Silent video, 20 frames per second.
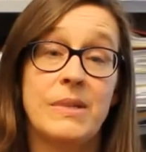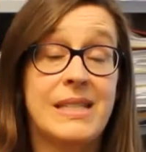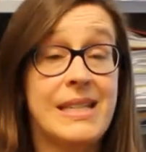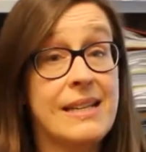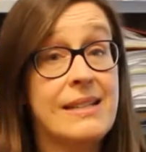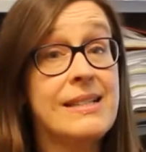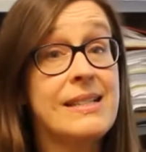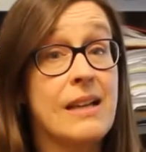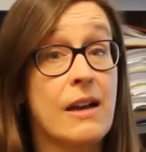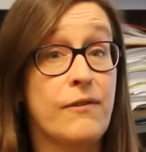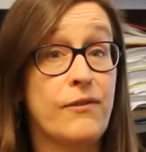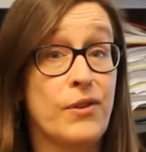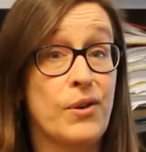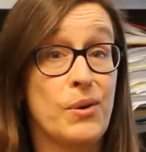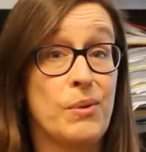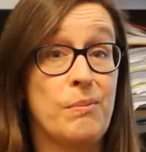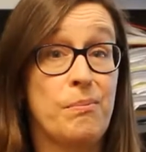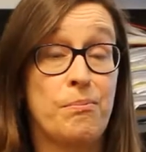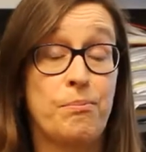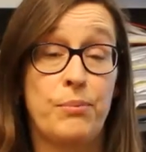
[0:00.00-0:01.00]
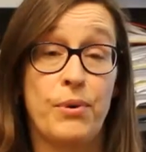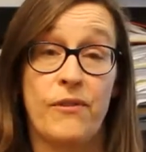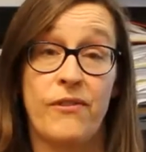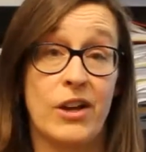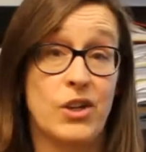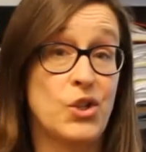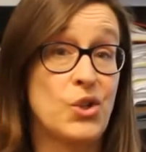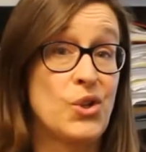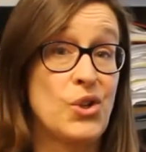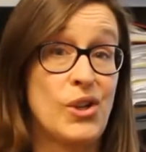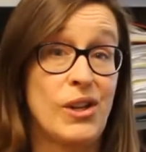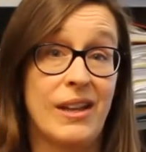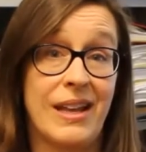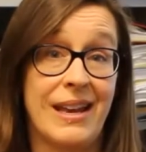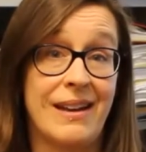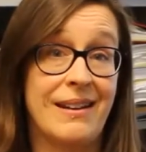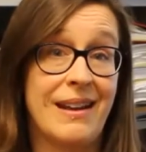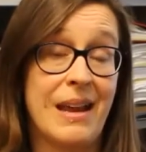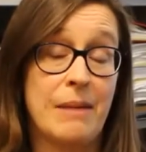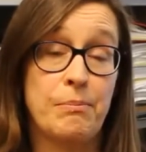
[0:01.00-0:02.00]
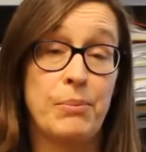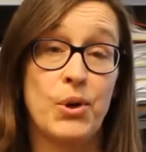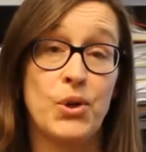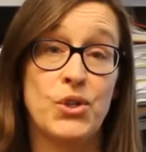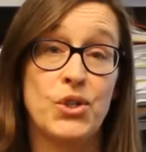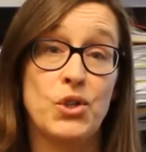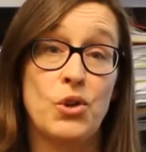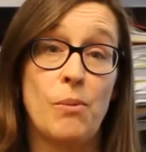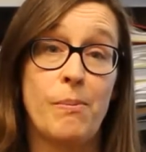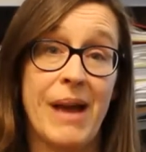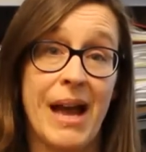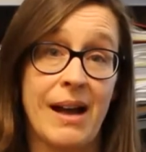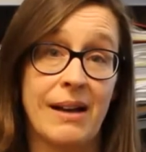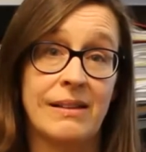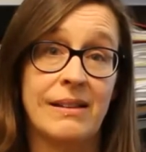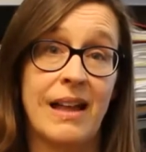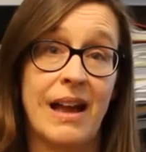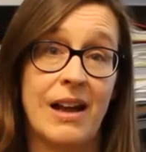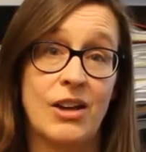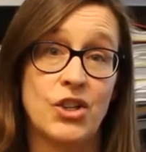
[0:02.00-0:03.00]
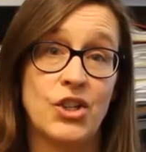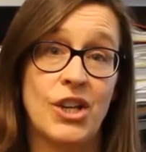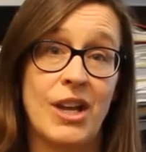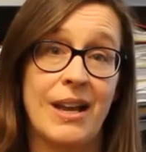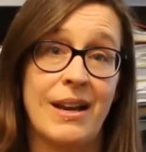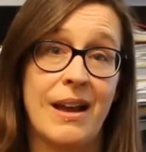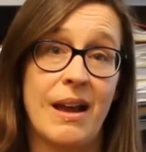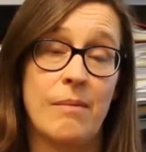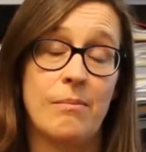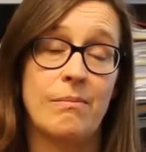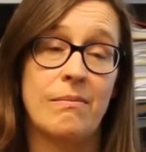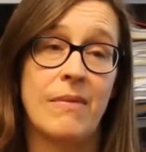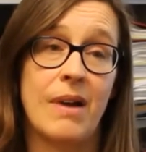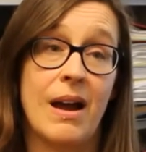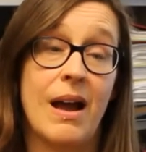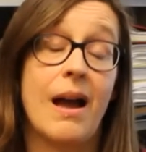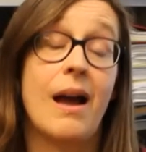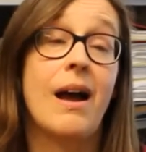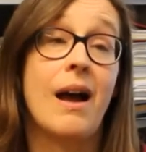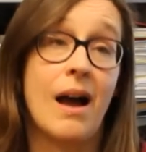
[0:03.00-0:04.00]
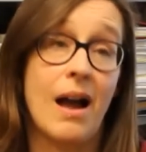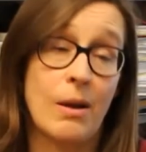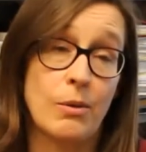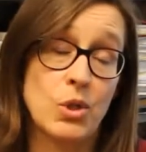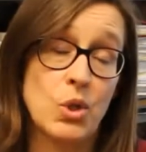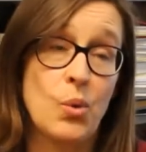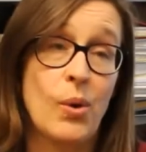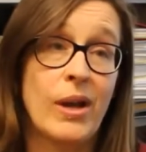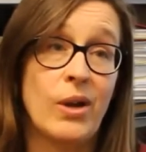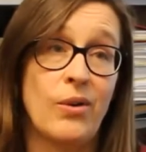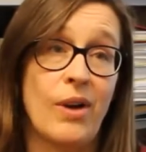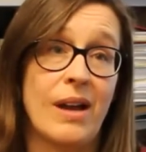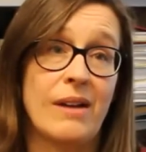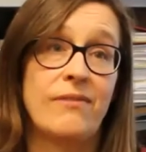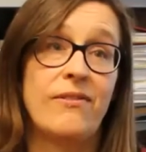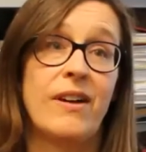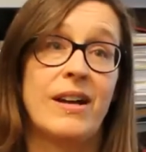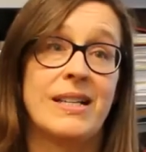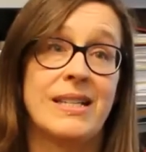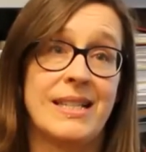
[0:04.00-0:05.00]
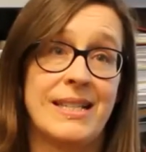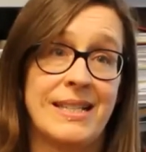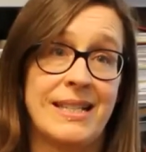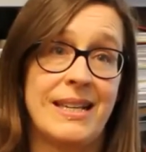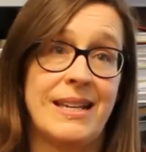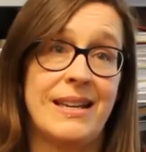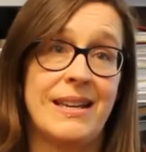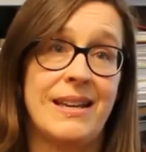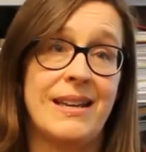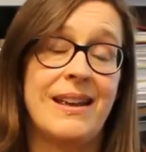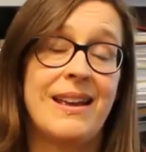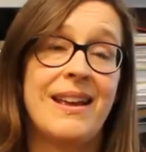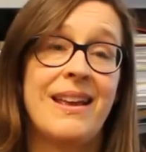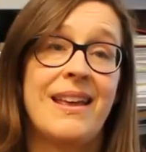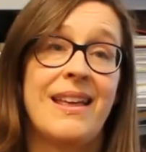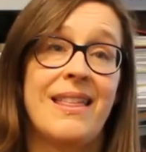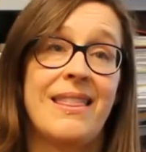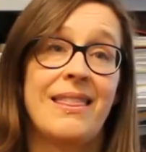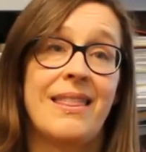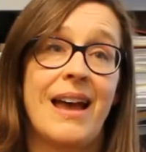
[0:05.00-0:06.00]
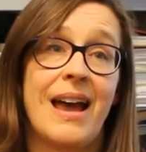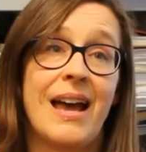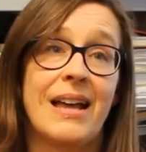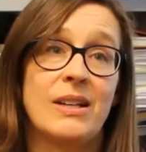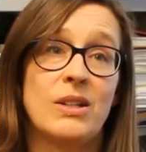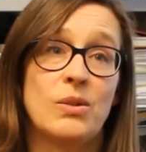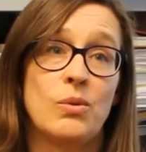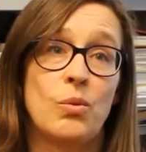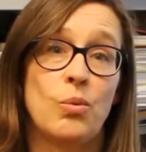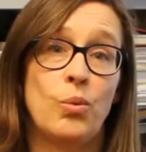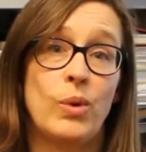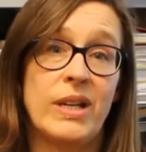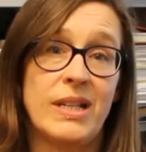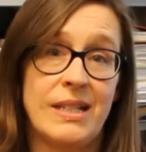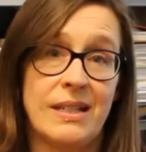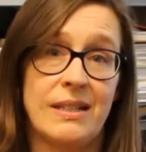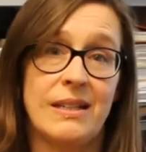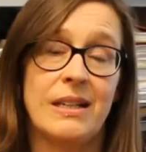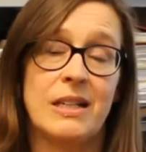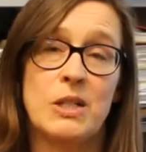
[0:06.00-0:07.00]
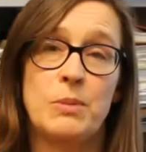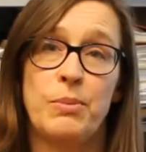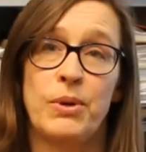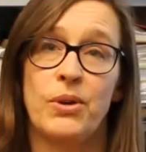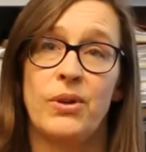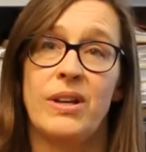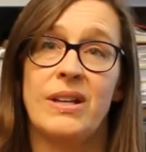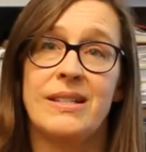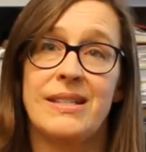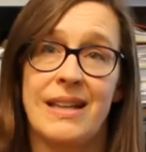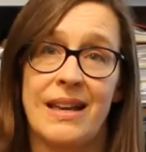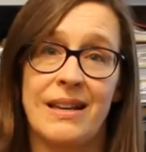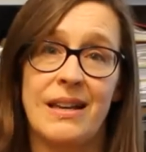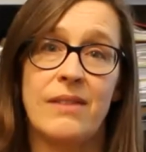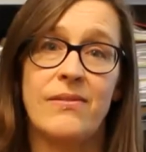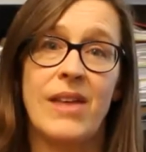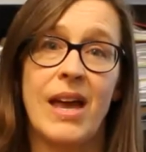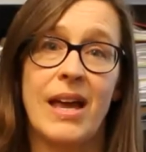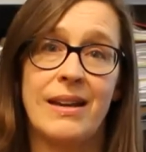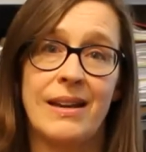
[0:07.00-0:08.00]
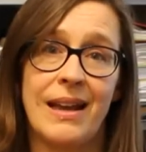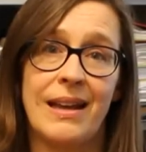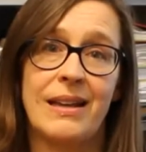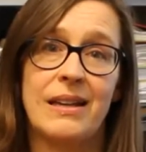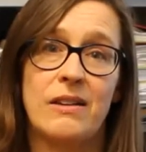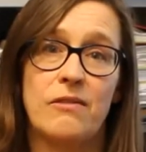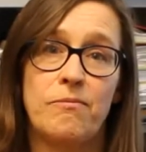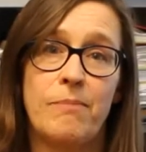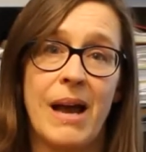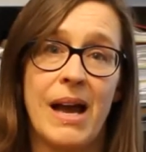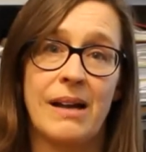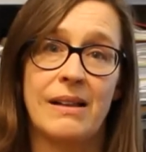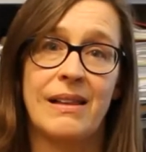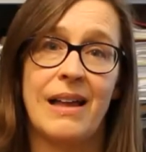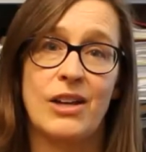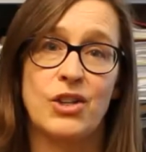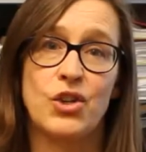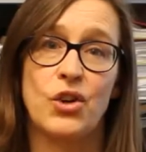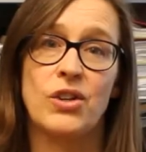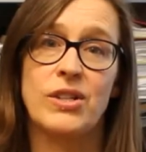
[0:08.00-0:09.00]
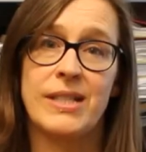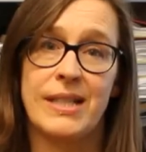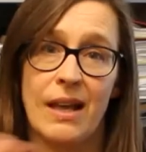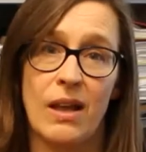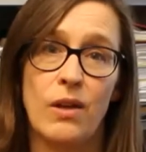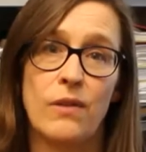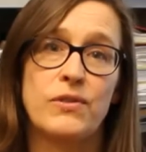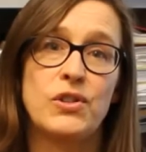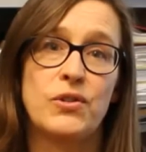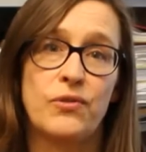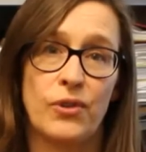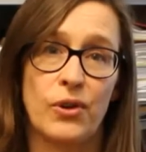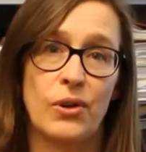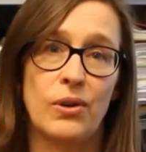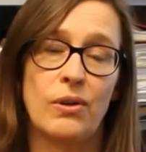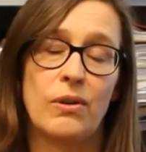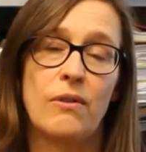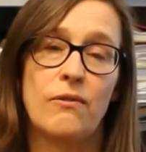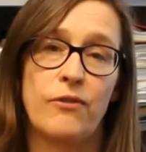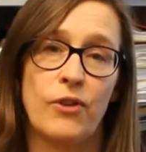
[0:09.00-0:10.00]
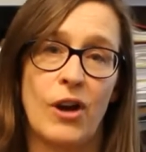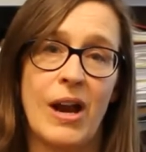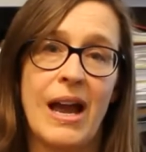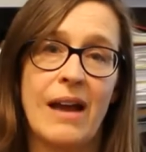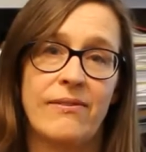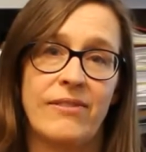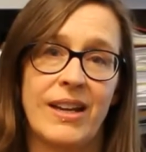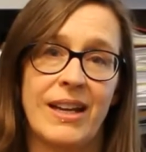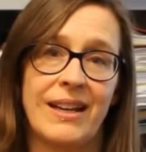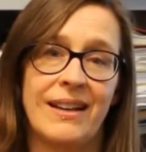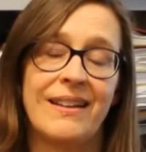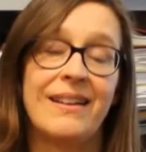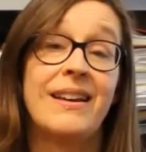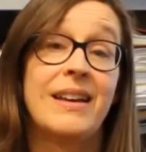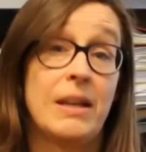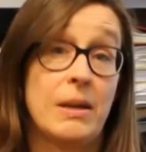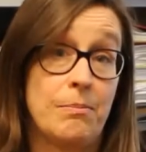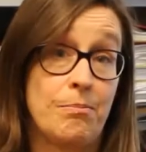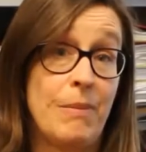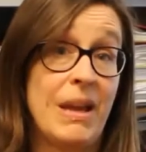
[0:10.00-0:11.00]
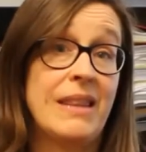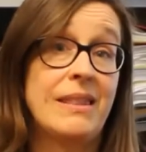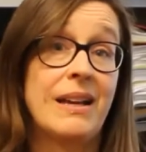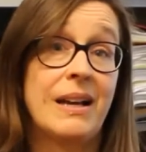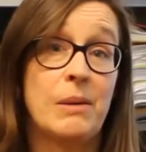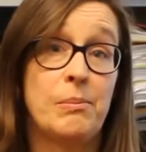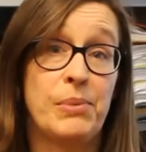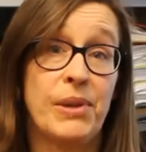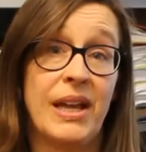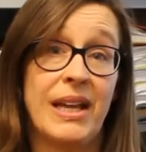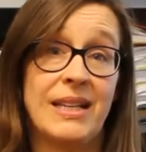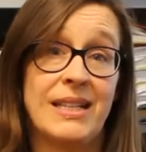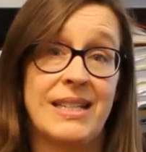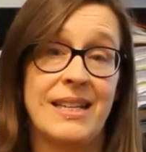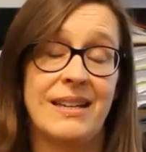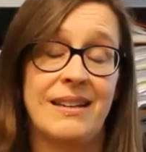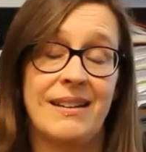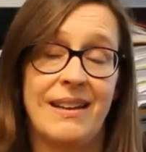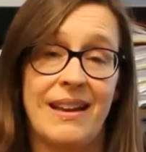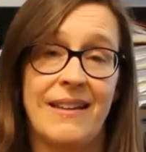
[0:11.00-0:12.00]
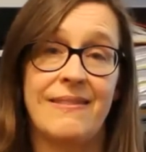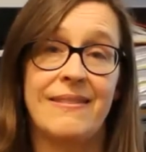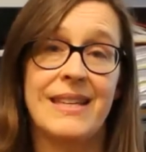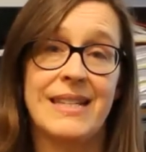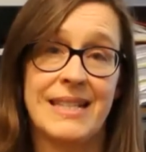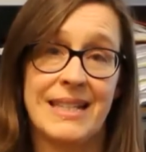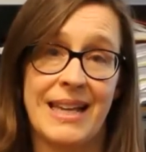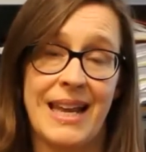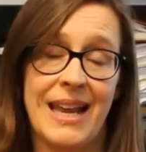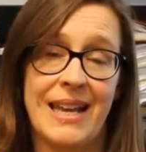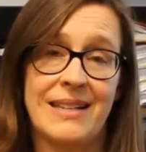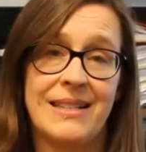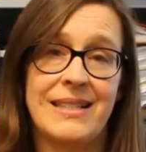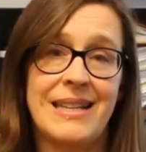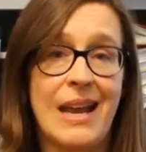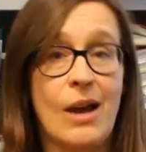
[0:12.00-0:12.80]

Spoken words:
did suffer professional and personal backlash, and I was quite gratified to see that we didn't experience any of that negative backlash ourselves for having made the complaint in this case.